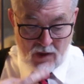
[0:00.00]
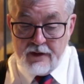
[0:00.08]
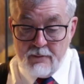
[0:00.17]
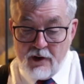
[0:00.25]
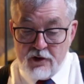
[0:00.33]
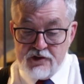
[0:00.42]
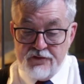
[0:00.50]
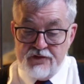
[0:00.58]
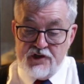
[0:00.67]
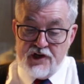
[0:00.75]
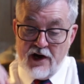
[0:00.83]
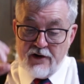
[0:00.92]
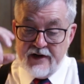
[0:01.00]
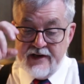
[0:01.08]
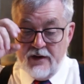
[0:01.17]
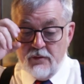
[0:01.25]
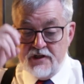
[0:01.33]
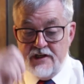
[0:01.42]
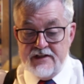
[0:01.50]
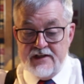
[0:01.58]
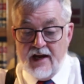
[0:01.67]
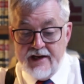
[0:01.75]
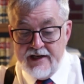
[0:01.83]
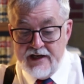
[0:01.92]
The marriage of Sheraton, which
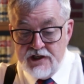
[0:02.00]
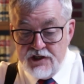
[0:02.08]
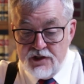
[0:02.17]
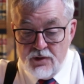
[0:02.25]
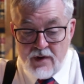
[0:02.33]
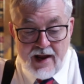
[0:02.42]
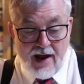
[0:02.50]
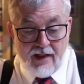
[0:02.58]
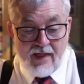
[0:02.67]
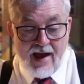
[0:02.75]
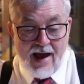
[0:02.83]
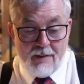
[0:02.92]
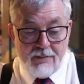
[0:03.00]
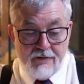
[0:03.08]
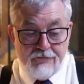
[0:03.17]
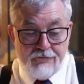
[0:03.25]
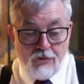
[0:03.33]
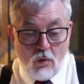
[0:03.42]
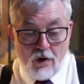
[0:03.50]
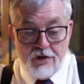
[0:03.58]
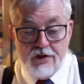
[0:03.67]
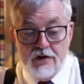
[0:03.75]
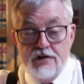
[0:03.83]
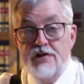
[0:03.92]
is 92 Cal App
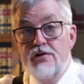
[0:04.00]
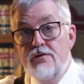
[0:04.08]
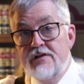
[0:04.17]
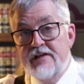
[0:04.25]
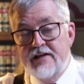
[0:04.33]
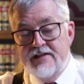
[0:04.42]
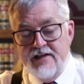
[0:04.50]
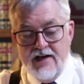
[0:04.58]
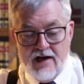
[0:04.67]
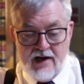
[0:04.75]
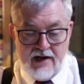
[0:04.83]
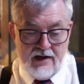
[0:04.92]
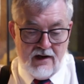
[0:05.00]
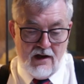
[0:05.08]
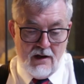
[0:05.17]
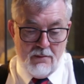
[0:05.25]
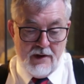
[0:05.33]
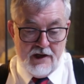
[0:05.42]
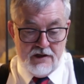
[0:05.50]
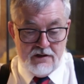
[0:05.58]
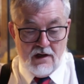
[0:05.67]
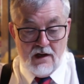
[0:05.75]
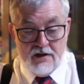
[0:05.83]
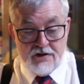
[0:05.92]
4th 269,
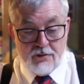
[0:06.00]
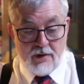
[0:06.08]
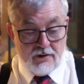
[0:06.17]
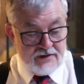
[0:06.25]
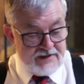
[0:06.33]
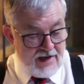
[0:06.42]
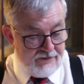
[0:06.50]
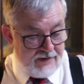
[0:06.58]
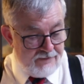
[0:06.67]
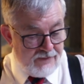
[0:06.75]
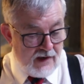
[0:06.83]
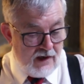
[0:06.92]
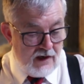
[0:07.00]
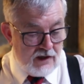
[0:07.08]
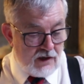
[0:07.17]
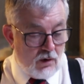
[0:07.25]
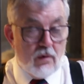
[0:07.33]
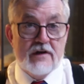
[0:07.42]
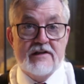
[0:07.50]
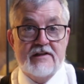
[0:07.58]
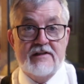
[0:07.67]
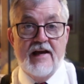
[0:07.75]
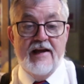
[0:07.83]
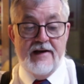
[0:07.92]
page 307, the court
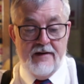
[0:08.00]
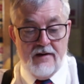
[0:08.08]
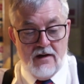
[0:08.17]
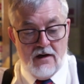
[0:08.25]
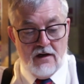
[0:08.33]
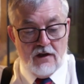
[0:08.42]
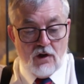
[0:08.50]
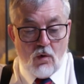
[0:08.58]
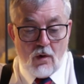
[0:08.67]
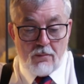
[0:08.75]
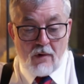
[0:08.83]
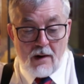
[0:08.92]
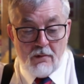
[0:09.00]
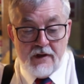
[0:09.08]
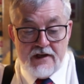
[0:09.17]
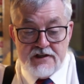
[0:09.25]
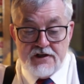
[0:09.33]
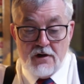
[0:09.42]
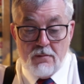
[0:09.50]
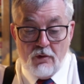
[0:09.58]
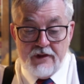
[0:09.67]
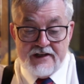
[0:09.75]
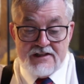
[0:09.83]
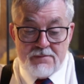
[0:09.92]
said the court properly considered
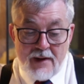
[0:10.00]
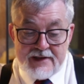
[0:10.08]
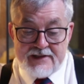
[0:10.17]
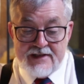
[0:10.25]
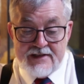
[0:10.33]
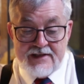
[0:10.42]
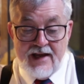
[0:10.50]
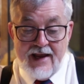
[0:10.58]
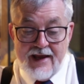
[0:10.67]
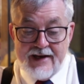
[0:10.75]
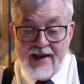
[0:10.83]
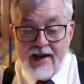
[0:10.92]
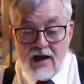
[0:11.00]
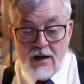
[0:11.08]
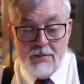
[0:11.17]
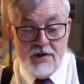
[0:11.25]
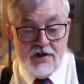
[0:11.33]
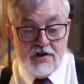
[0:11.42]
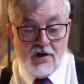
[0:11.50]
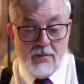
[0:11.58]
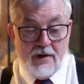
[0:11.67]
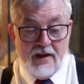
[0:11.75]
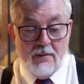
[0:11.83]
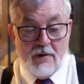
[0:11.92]
both expenses and income in
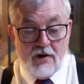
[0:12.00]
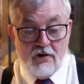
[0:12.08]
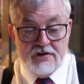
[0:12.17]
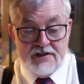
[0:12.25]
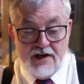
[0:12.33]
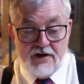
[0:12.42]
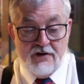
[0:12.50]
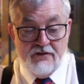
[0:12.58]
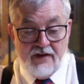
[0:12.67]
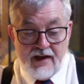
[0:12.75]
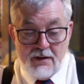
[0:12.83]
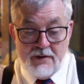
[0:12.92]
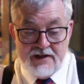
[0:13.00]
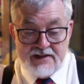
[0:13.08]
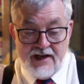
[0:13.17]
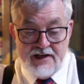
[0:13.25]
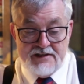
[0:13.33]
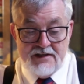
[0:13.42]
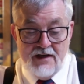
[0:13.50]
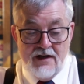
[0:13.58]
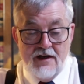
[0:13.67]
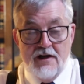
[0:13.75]
determining the marital standard of income in this case.